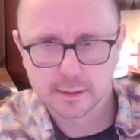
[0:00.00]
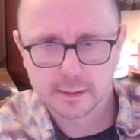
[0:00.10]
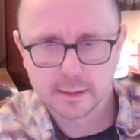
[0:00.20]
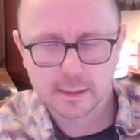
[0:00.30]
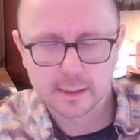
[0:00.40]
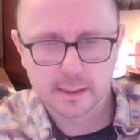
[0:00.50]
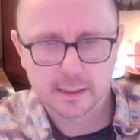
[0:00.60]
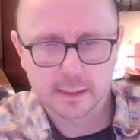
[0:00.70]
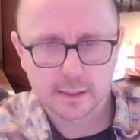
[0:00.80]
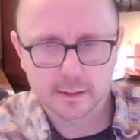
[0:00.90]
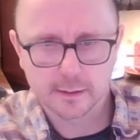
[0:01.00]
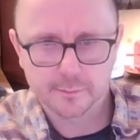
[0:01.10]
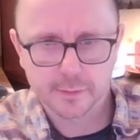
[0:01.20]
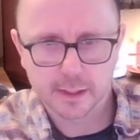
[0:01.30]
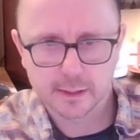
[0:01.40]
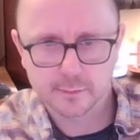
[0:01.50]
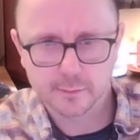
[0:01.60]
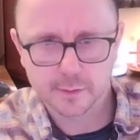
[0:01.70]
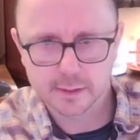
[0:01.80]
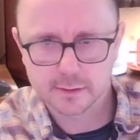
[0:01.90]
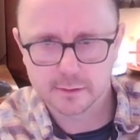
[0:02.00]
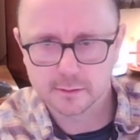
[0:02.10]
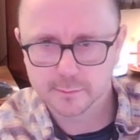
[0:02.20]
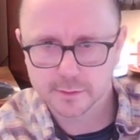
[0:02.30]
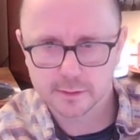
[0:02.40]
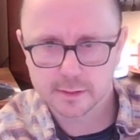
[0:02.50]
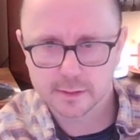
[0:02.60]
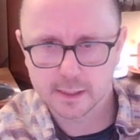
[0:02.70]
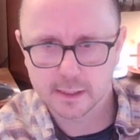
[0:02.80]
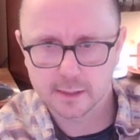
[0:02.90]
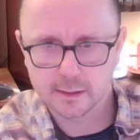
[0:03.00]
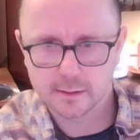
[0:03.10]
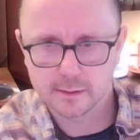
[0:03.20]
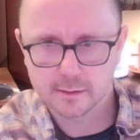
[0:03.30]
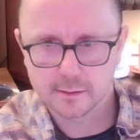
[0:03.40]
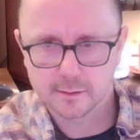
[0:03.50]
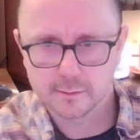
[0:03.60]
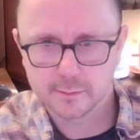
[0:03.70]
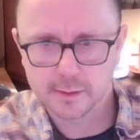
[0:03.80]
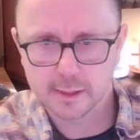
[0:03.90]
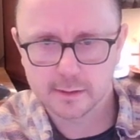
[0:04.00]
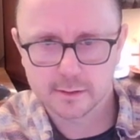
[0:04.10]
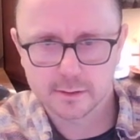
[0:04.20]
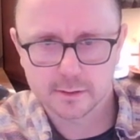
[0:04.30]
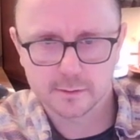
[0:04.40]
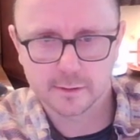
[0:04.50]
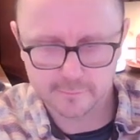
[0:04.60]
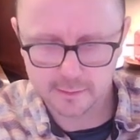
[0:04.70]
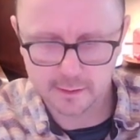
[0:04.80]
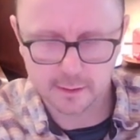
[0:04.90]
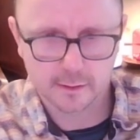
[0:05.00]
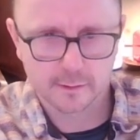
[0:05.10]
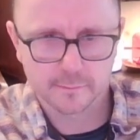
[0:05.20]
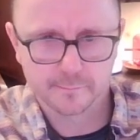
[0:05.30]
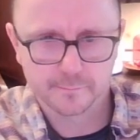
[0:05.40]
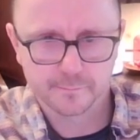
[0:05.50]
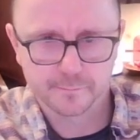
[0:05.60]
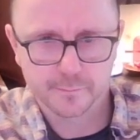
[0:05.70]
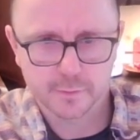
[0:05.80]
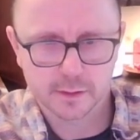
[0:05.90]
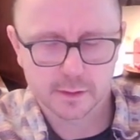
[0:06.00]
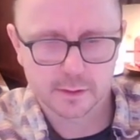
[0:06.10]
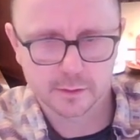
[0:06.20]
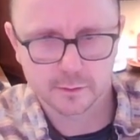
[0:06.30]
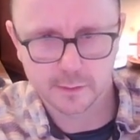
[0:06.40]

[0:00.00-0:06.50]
But we could just do normal Sudoku to say we need a 2, 3, 5 here with a 2 in